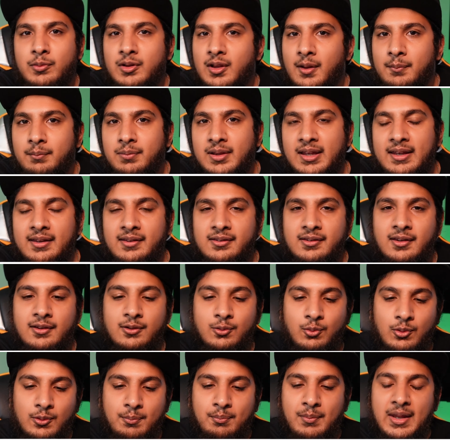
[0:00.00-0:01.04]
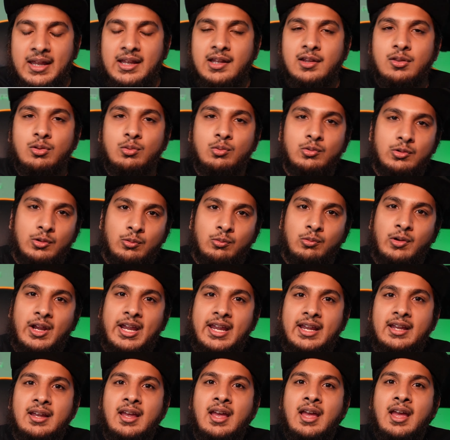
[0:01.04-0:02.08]
clump pieces would make it through the
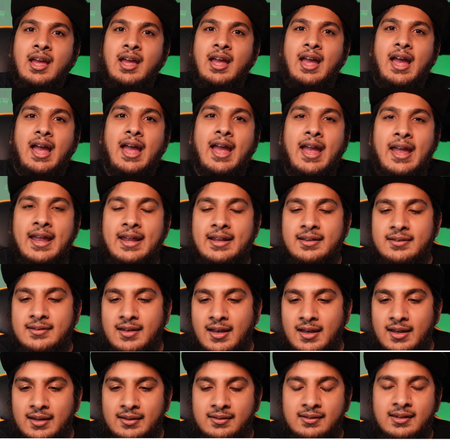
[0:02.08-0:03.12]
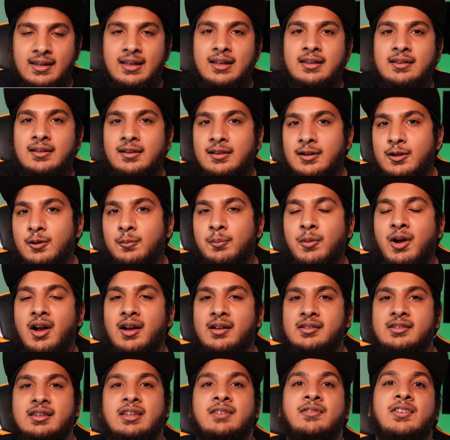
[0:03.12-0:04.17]
rake and sit in the litter
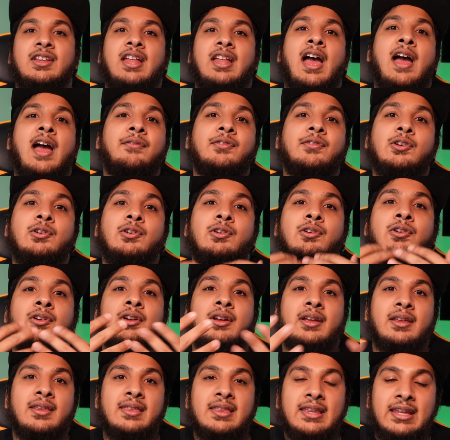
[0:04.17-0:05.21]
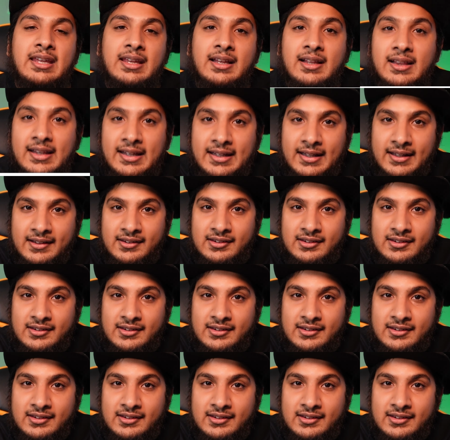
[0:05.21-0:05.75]
box. Even after the cleaning